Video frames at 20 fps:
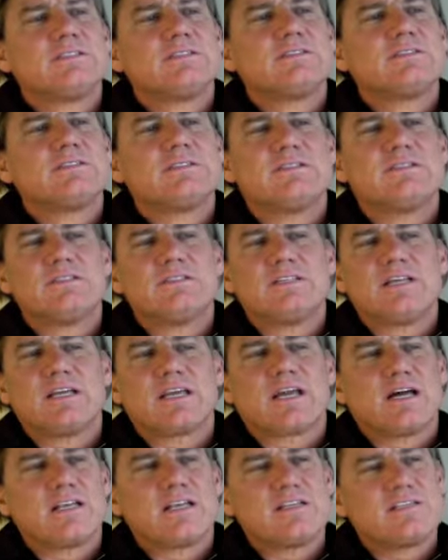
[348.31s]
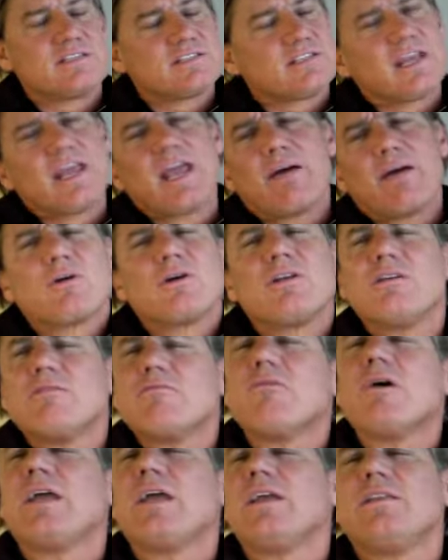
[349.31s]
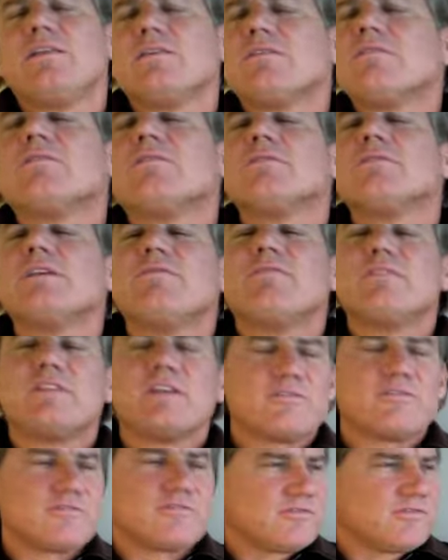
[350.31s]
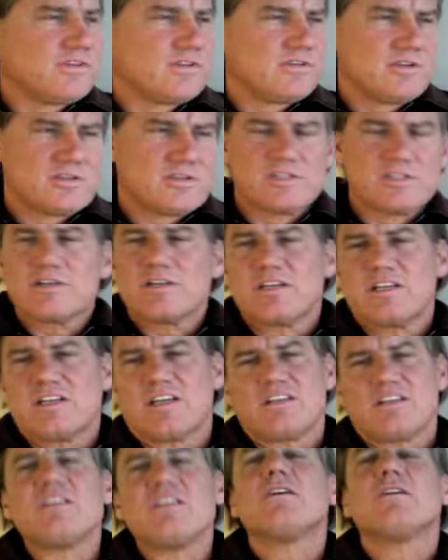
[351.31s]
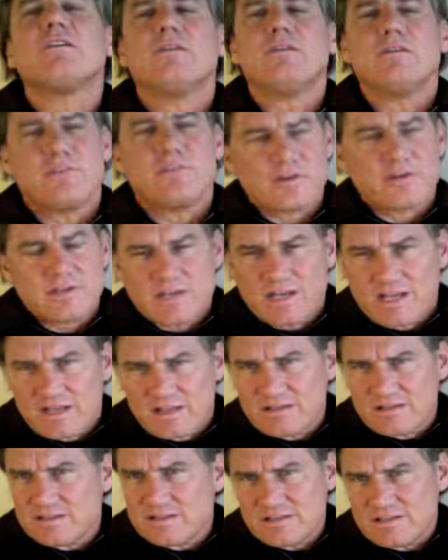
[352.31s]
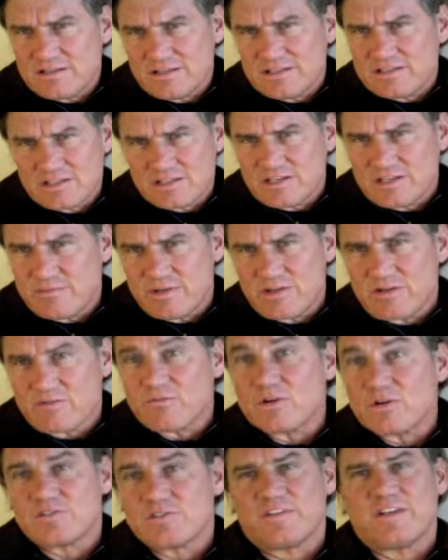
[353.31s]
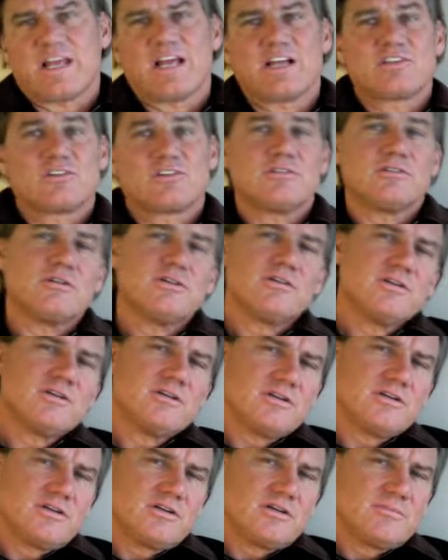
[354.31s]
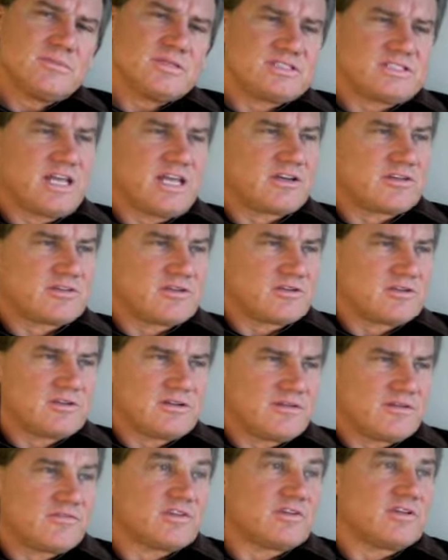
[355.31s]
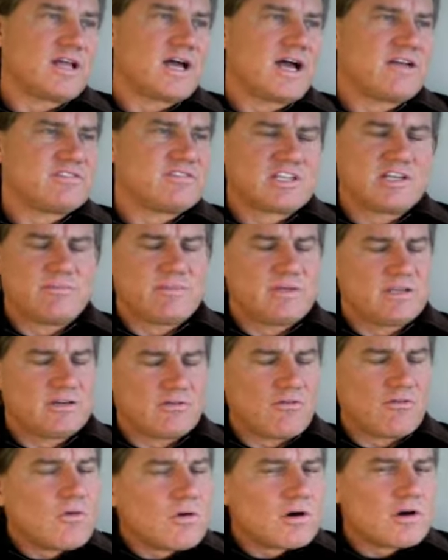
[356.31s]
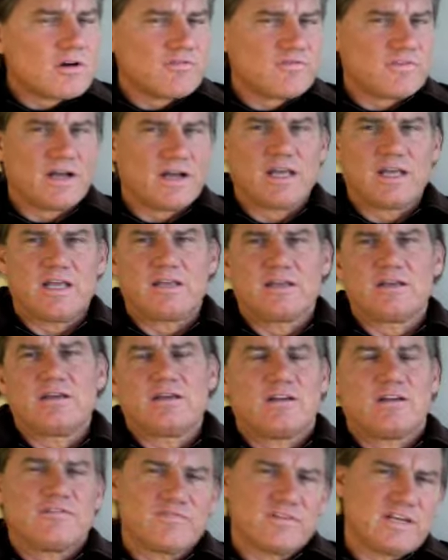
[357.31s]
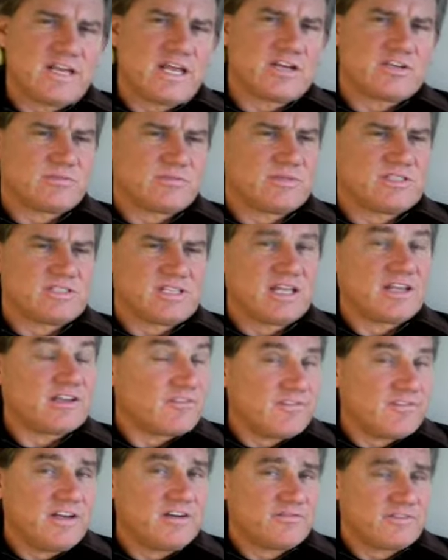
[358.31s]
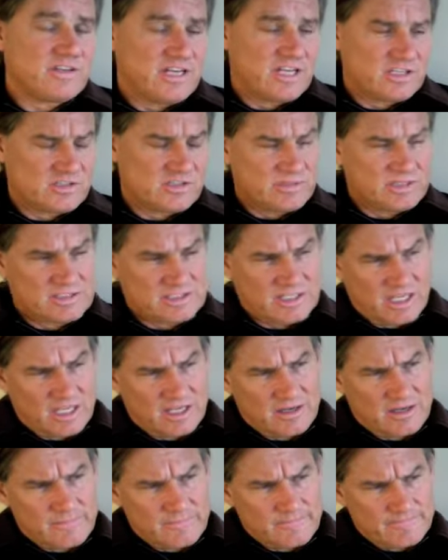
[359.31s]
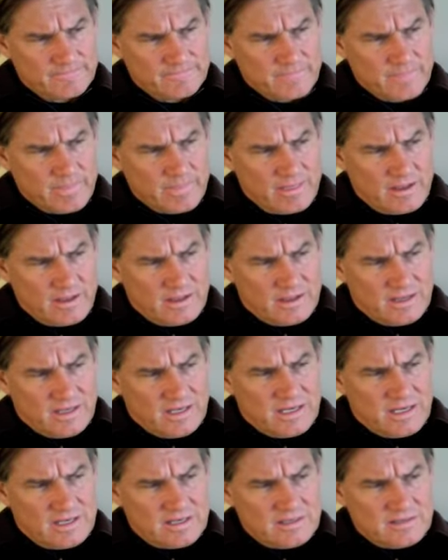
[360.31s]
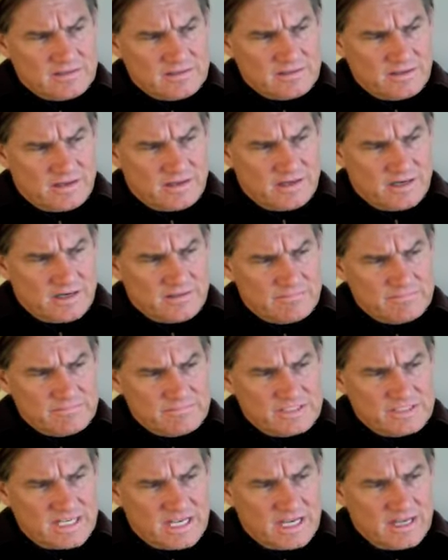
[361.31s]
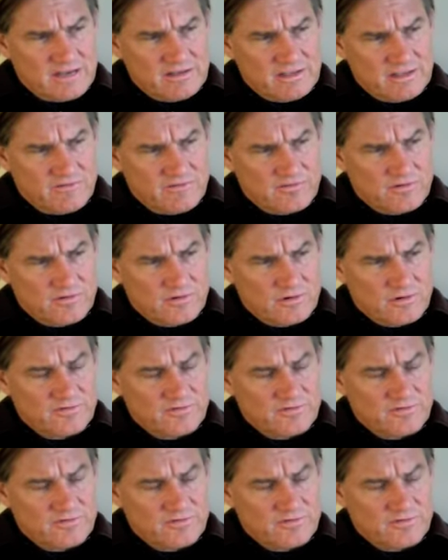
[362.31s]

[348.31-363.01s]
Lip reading: and they kind of just say, hey, I'm going to wait, you know, leave it there for a few years, they're going to get killed. It's going to be the worst financial mistake of their lives. It's going to be a horrifying financial mistake, a fatal financial mistake. And sadly for